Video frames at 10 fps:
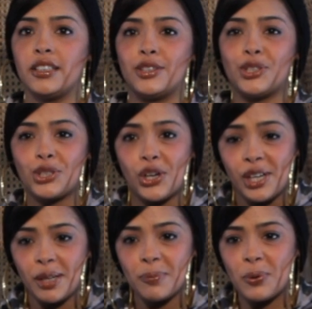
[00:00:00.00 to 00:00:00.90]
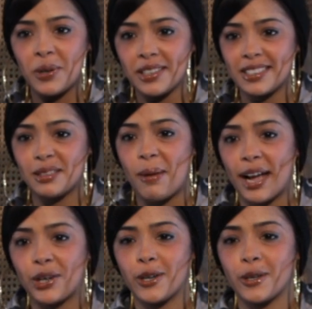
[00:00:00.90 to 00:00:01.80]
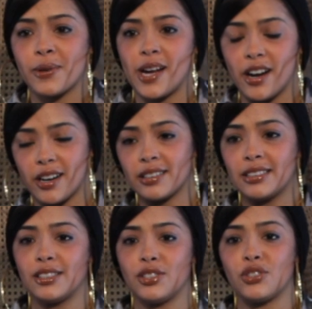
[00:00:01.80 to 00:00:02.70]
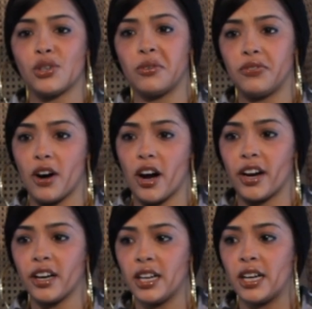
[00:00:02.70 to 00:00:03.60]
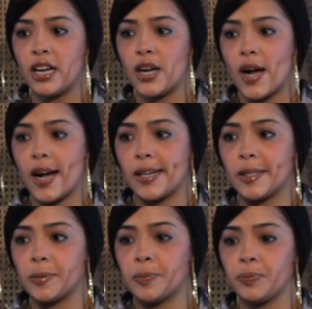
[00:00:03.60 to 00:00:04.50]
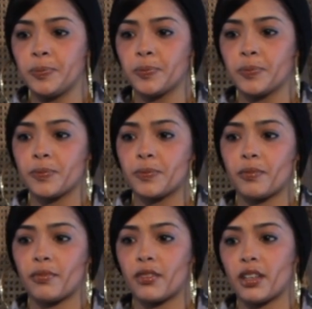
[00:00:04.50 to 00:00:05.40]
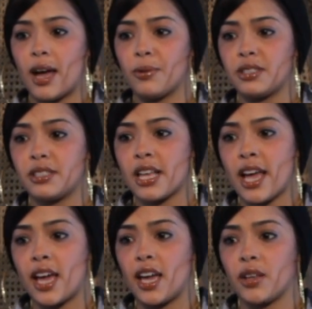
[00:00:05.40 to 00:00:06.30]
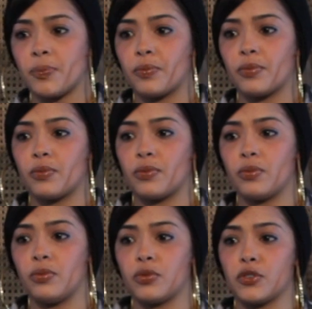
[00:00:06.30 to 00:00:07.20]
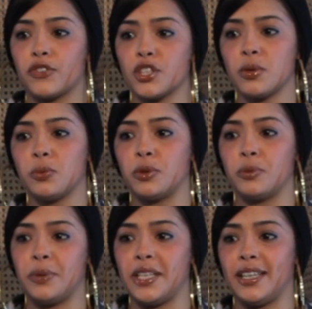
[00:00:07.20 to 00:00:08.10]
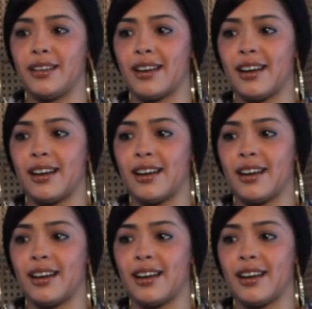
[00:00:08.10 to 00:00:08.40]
The turning points in my career so far, I would say the first one would be